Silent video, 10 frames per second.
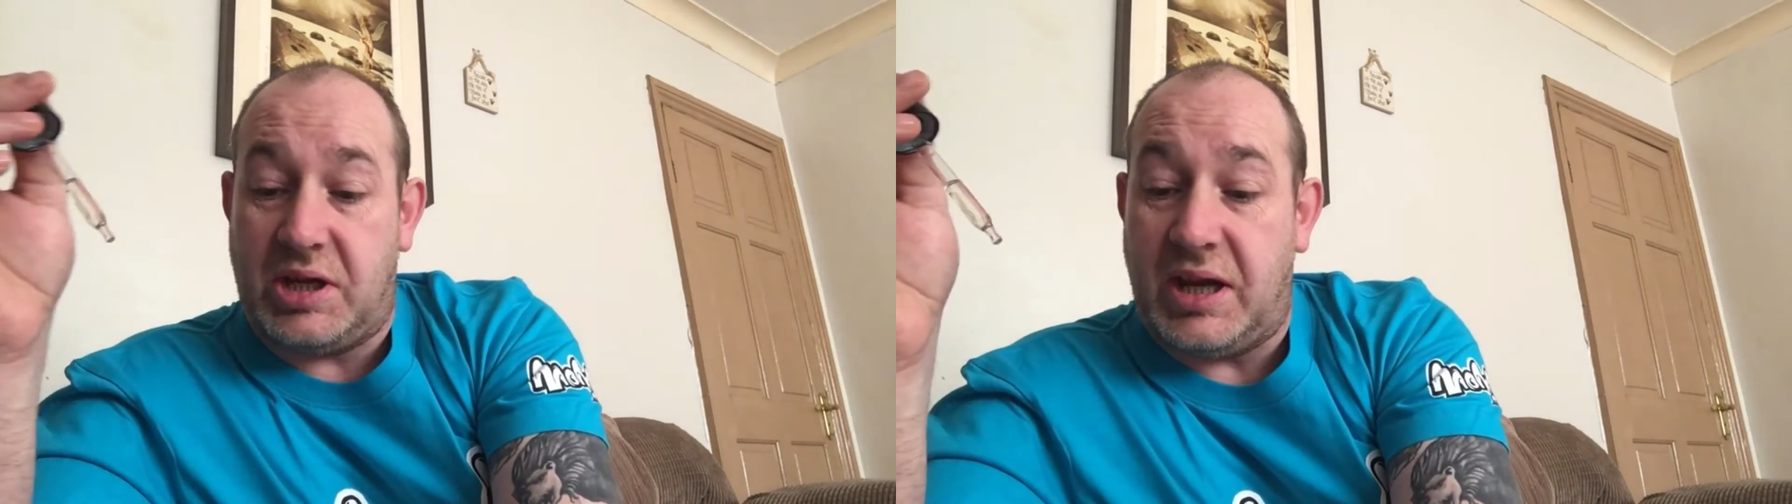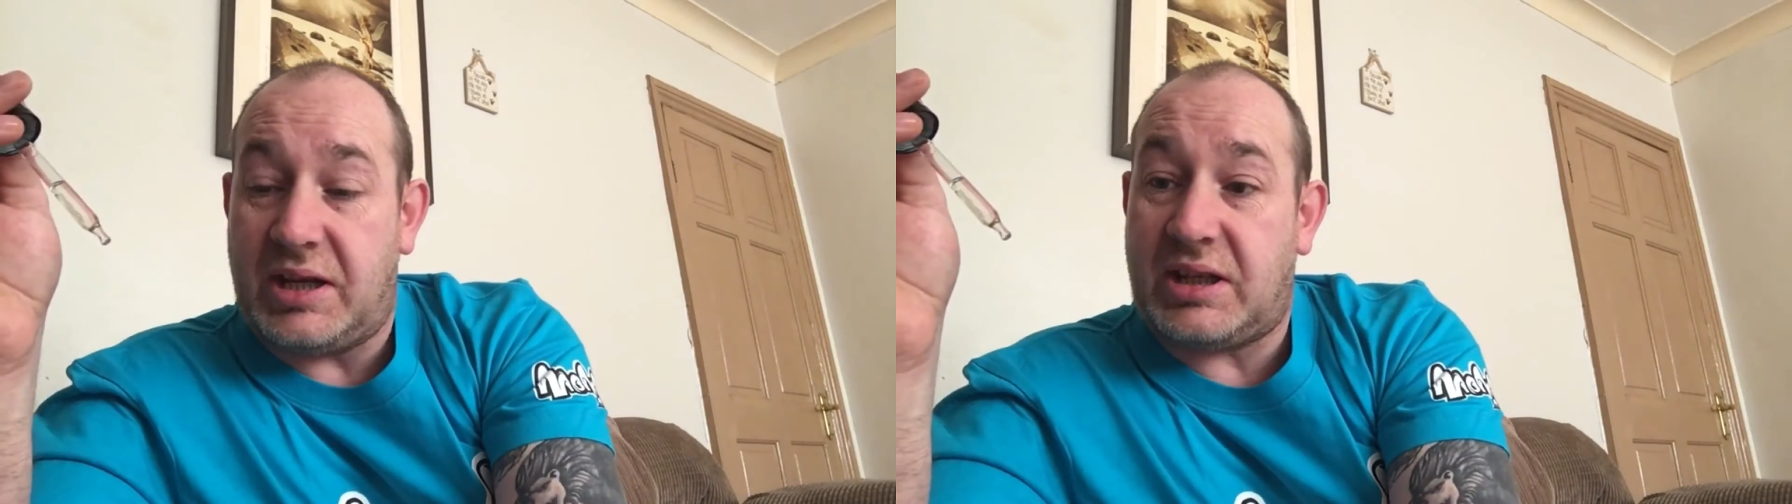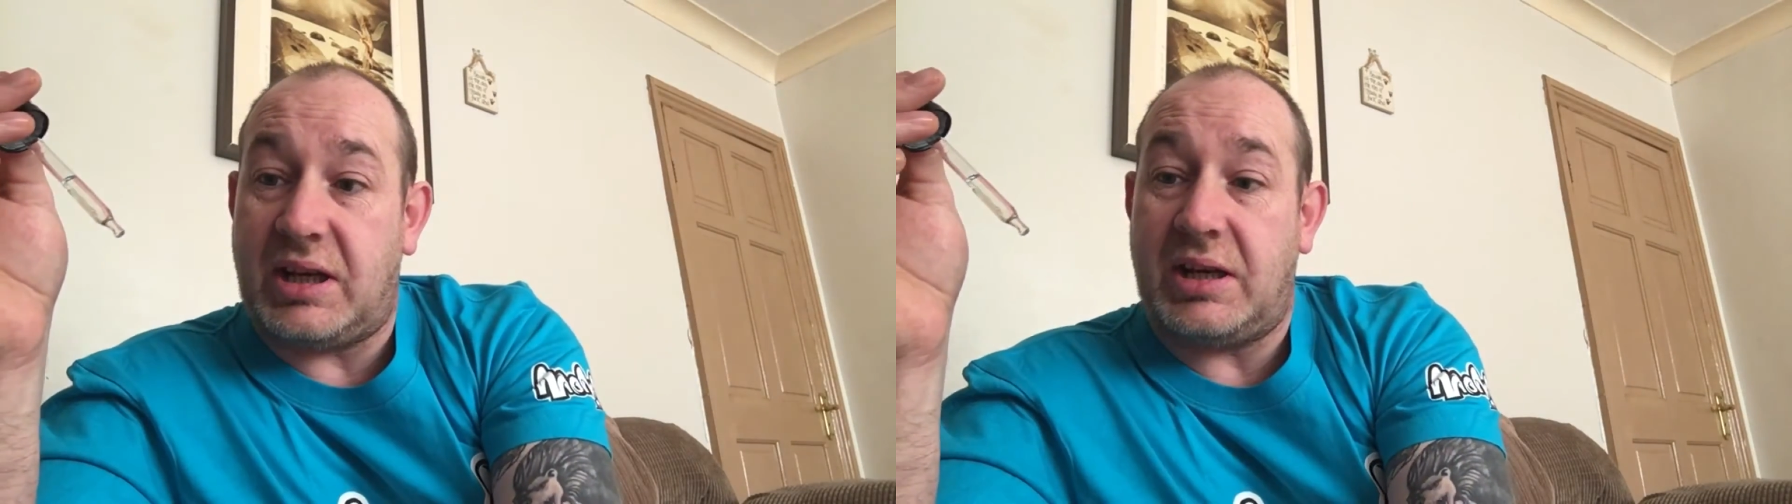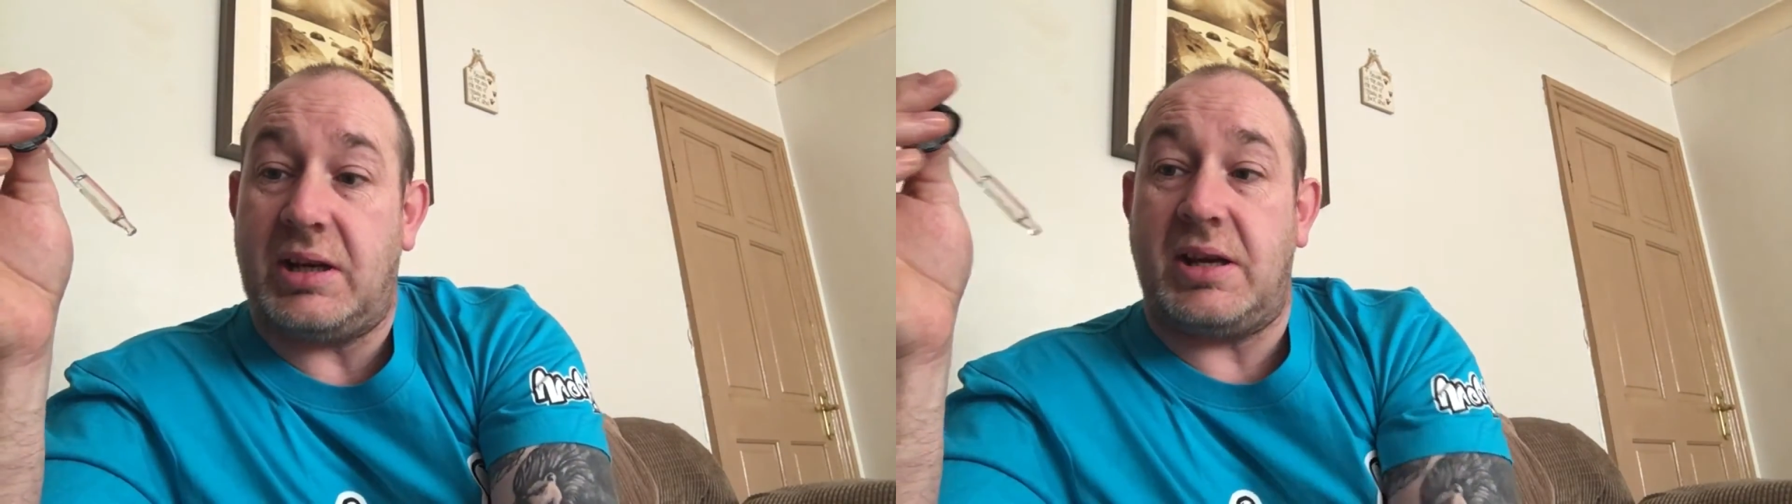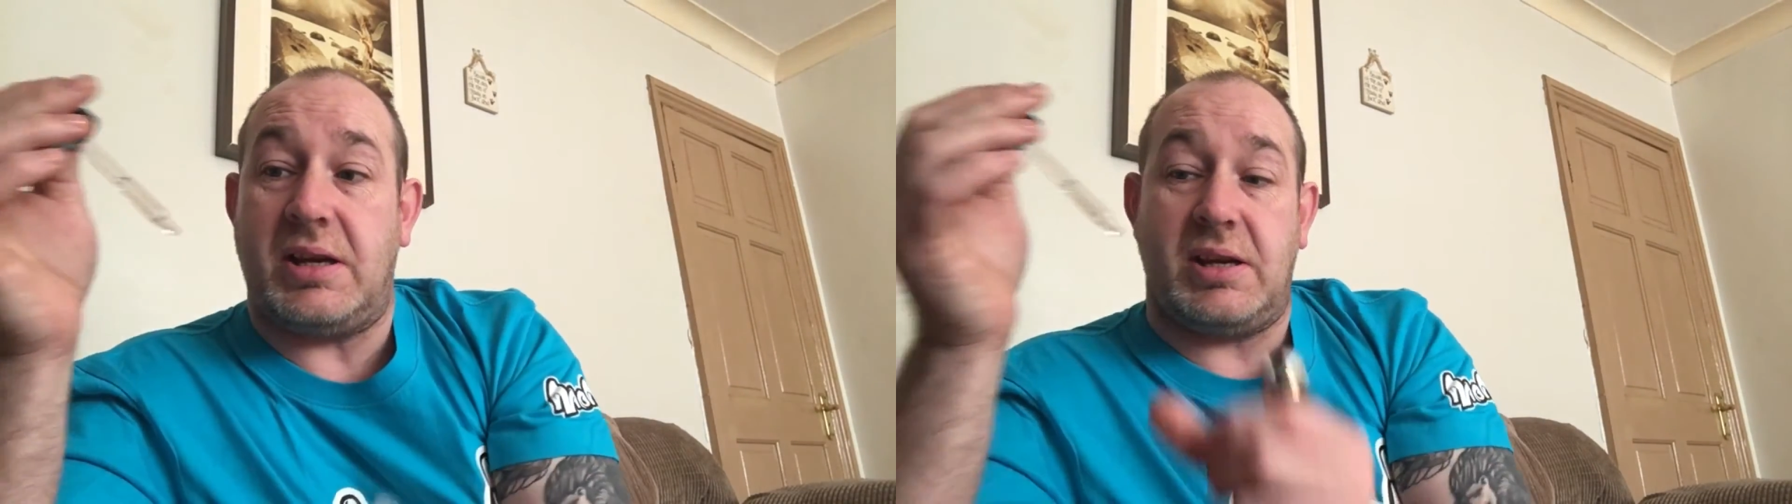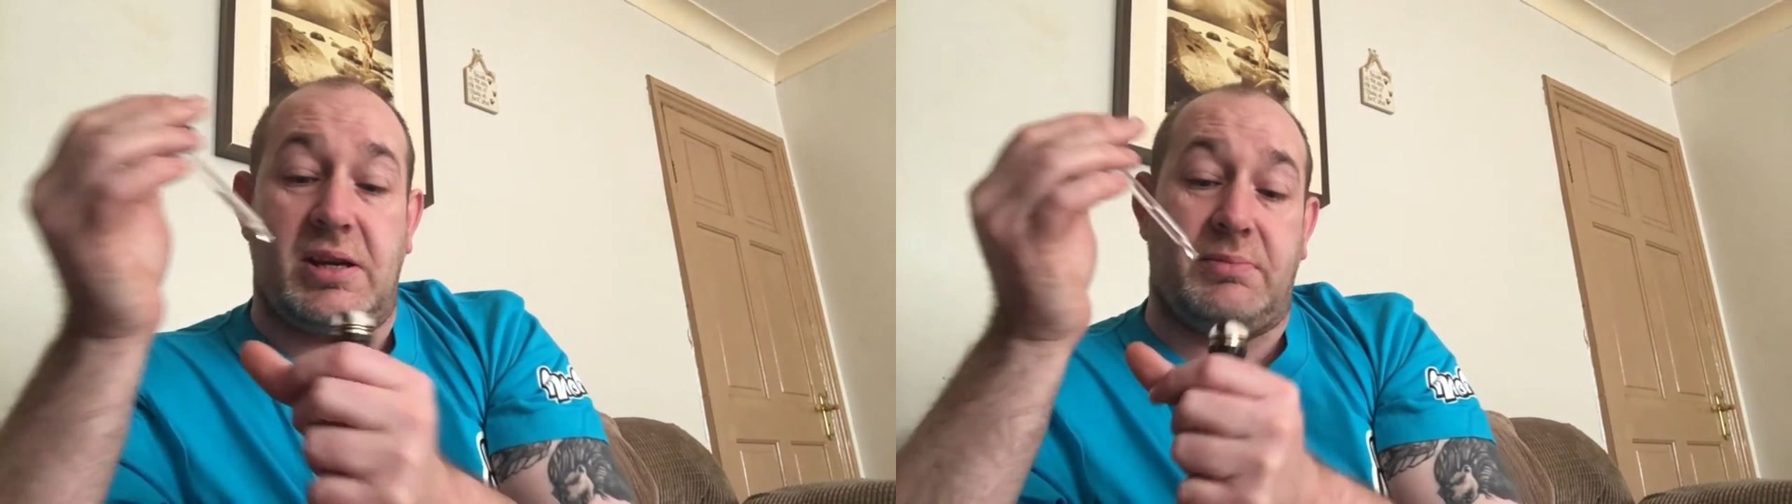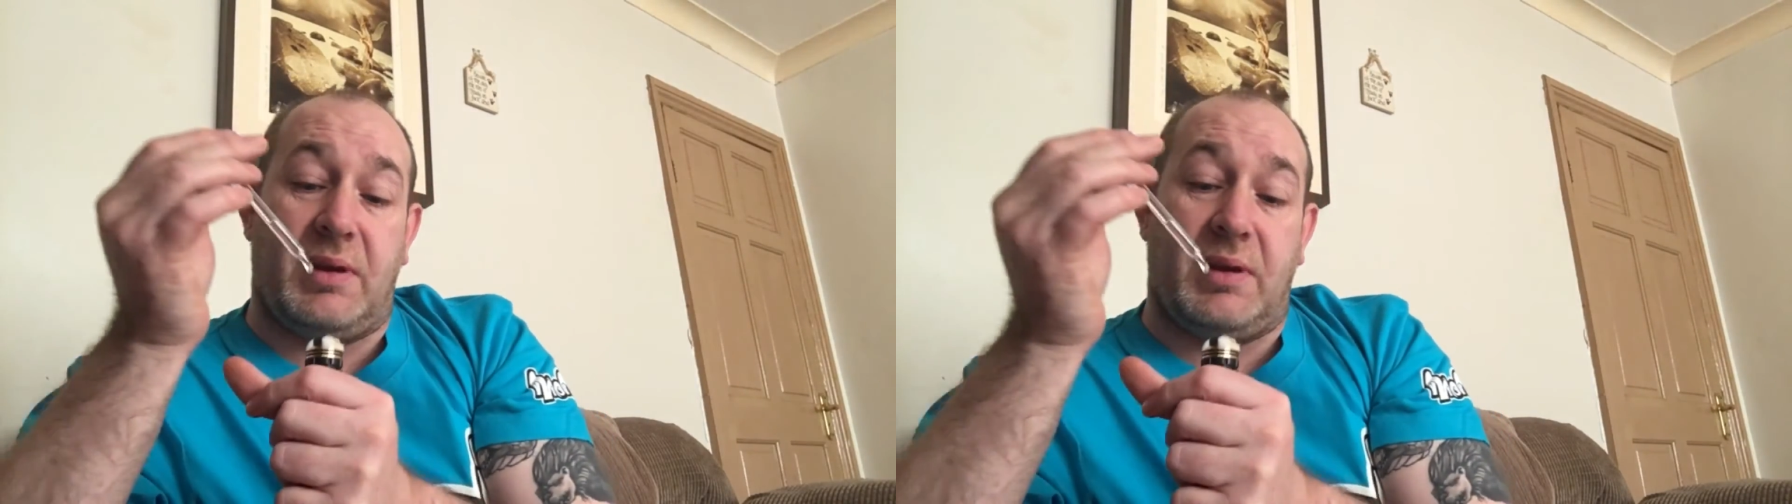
this is